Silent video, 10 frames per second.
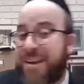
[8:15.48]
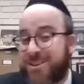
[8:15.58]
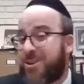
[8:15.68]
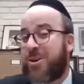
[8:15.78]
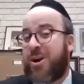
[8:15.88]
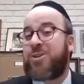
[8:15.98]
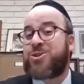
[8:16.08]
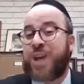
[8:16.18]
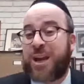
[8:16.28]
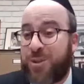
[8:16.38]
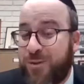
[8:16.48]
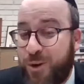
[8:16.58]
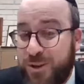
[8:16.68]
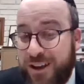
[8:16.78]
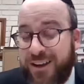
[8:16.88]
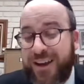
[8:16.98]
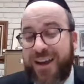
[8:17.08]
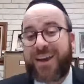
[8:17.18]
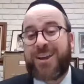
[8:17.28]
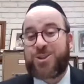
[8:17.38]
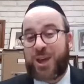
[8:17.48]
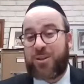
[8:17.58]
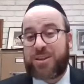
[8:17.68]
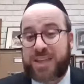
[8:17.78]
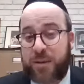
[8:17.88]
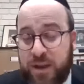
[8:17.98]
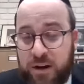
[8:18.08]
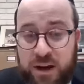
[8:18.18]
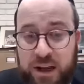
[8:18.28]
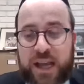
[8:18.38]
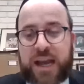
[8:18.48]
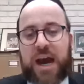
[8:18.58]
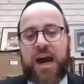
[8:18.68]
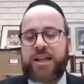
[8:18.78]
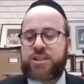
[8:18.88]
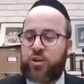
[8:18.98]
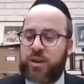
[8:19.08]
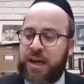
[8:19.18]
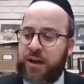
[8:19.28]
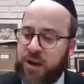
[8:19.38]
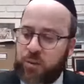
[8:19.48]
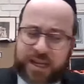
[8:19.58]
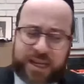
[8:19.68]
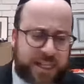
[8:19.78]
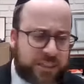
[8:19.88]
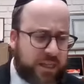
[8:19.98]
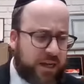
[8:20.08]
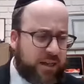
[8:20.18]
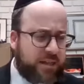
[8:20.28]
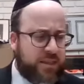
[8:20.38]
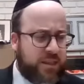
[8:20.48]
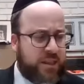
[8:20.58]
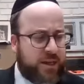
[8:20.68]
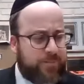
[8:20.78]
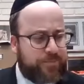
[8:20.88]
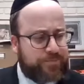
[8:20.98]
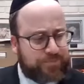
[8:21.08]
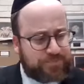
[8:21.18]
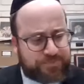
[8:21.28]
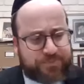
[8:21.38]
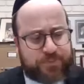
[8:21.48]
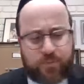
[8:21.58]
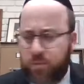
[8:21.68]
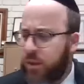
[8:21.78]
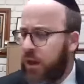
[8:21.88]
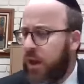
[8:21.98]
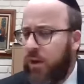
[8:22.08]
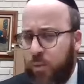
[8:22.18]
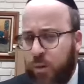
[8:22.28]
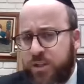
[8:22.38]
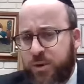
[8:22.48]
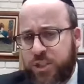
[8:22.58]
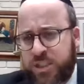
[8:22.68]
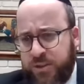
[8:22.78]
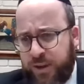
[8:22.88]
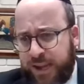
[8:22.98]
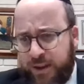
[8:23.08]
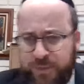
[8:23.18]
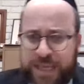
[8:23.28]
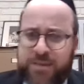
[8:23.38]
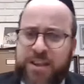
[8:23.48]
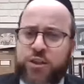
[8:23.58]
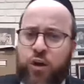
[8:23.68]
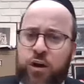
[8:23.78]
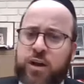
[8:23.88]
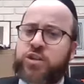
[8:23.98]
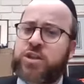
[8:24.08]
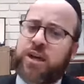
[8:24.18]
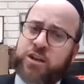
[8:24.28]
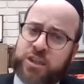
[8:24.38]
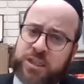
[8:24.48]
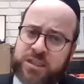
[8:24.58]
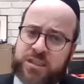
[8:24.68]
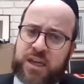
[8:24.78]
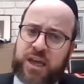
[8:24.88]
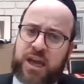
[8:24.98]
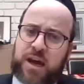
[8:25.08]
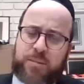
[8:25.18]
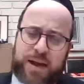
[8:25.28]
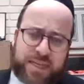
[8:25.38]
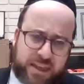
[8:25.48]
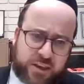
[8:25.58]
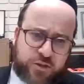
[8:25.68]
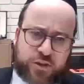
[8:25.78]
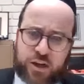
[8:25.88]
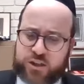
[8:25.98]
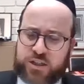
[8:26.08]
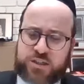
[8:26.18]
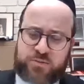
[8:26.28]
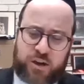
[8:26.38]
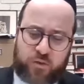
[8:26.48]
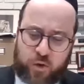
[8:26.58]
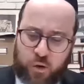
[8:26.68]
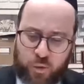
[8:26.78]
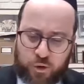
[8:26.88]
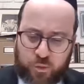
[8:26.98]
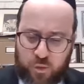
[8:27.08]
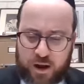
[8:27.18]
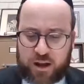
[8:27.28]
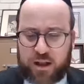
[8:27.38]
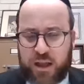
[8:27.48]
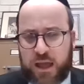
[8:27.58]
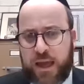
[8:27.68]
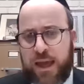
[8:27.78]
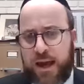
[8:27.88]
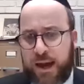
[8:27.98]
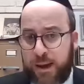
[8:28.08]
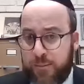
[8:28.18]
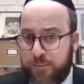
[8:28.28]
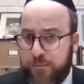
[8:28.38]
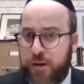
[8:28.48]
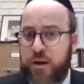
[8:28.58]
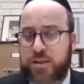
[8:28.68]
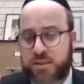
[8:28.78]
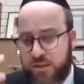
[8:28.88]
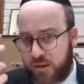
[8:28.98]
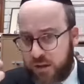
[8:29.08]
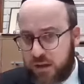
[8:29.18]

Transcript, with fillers: that is our, our general voda in general this time of year uh, and so on now. So I want to get into the to the what we're supposed to be doing. i am not beginning these long introductions, but I think the introductions themselves are worthwhile um, because